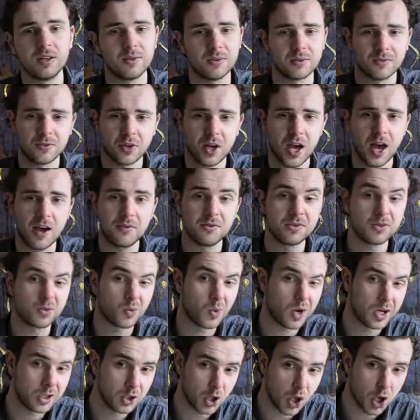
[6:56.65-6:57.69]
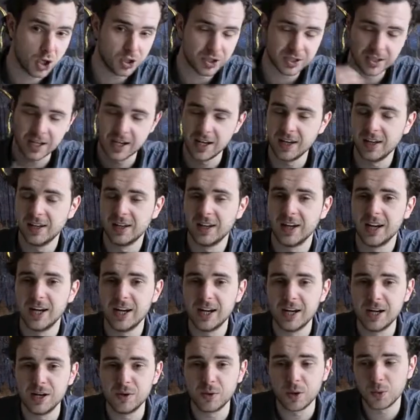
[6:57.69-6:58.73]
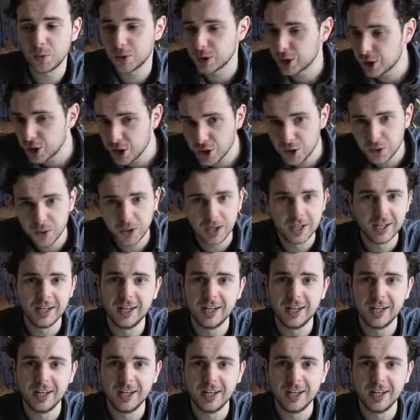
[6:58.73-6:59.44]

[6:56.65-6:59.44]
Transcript: If you haven't, why not? We want to know.